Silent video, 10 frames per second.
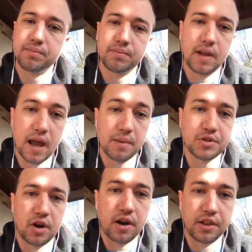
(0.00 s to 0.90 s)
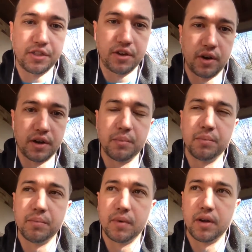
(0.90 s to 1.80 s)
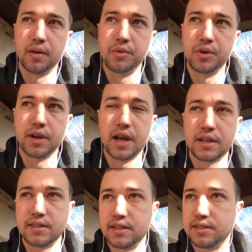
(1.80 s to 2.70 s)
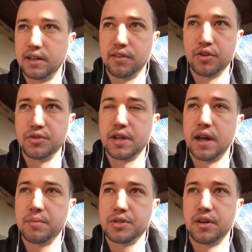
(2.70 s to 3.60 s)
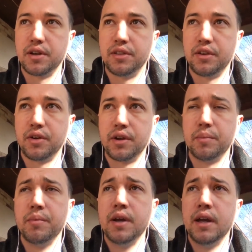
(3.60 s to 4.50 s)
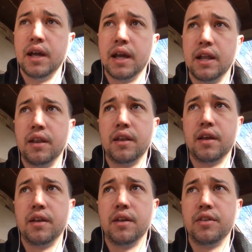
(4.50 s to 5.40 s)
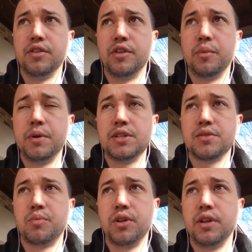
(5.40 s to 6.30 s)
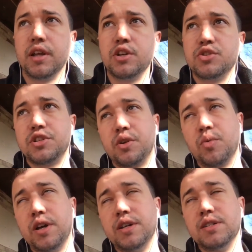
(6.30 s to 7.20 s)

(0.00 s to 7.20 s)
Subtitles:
apps on Ethereum. You can access any of those apps on Ethereum. and there'll be some really interesting ways